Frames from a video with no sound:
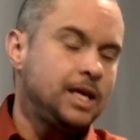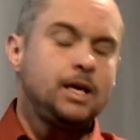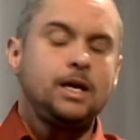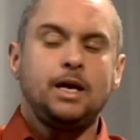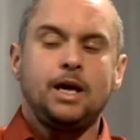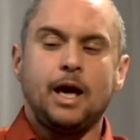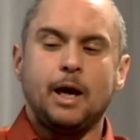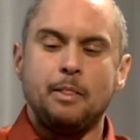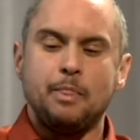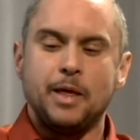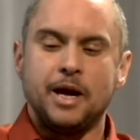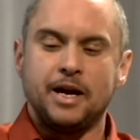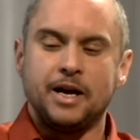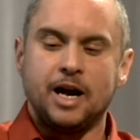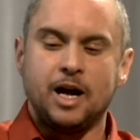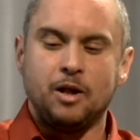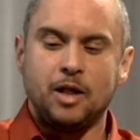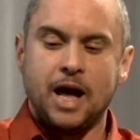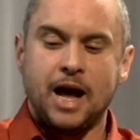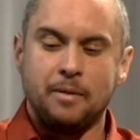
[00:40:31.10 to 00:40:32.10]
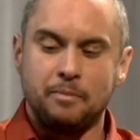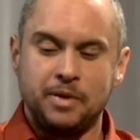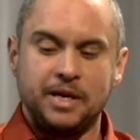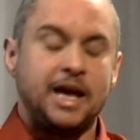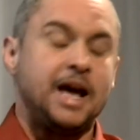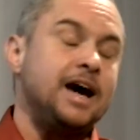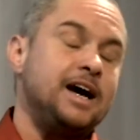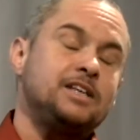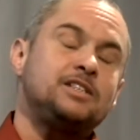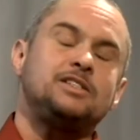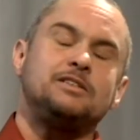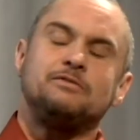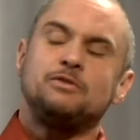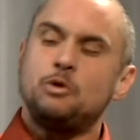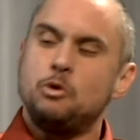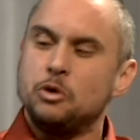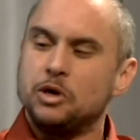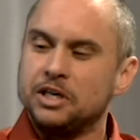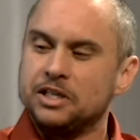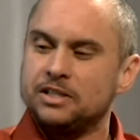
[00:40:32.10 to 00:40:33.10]
And then I'll be asked, of
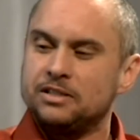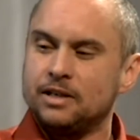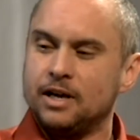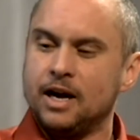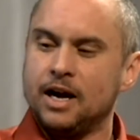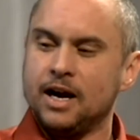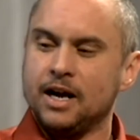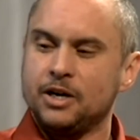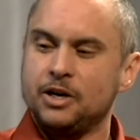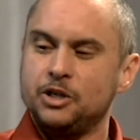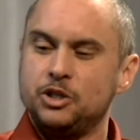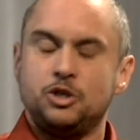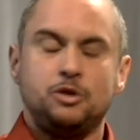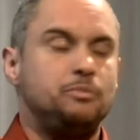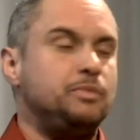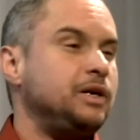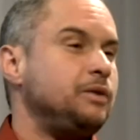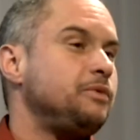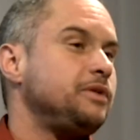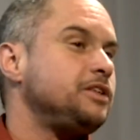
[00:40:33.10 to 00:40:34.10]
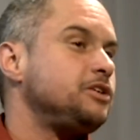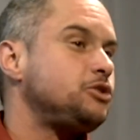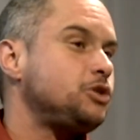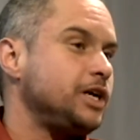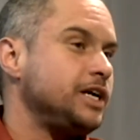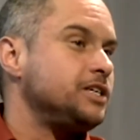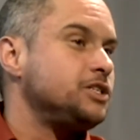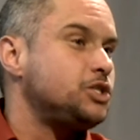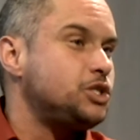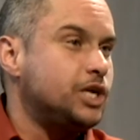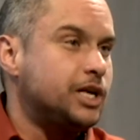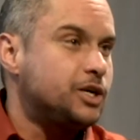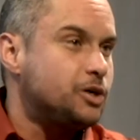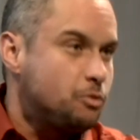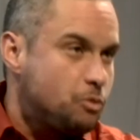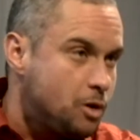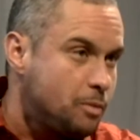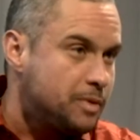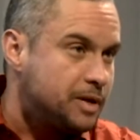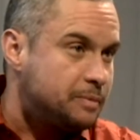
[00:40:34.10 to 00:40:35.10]
course, uh, could you be with a transgender
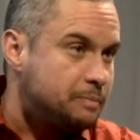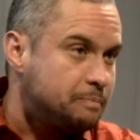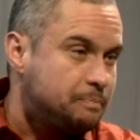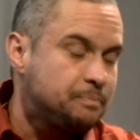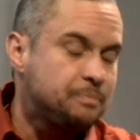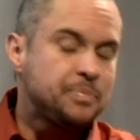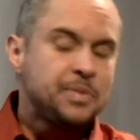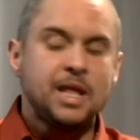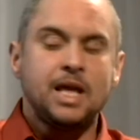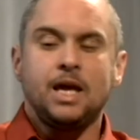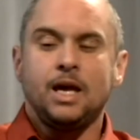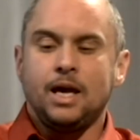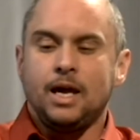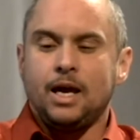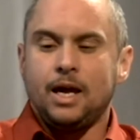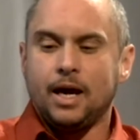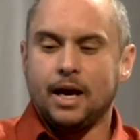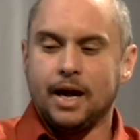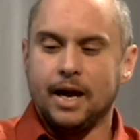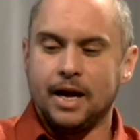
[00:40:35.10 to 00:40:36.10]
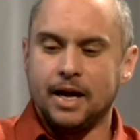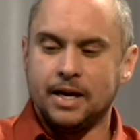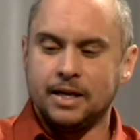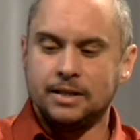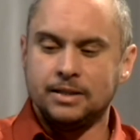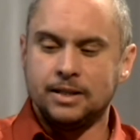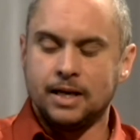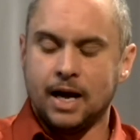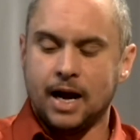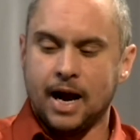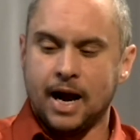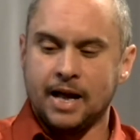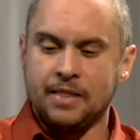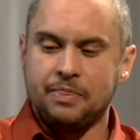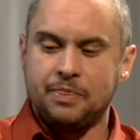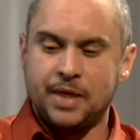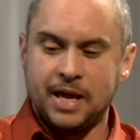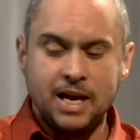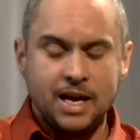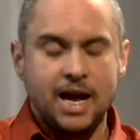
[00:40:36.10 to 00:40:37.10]
woman? And I
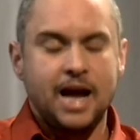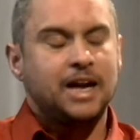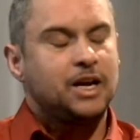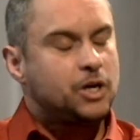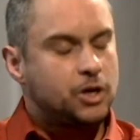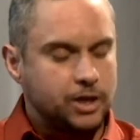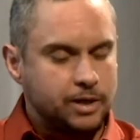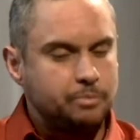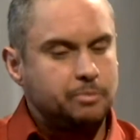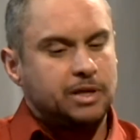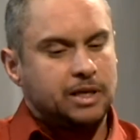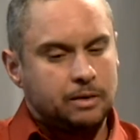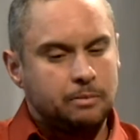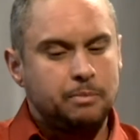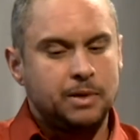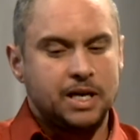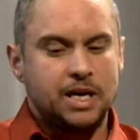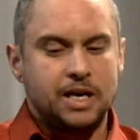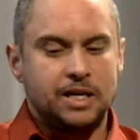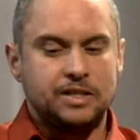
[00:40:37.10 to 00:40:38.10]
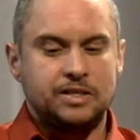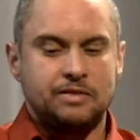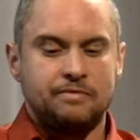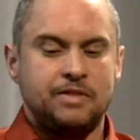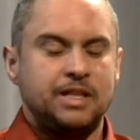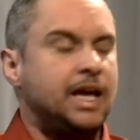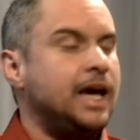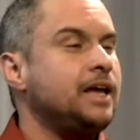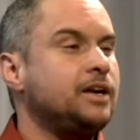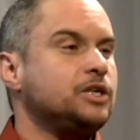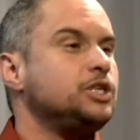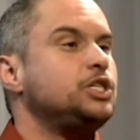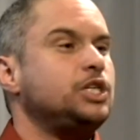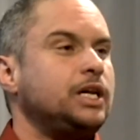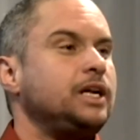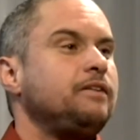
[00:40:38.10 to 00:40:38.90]
think I could be because of the energy.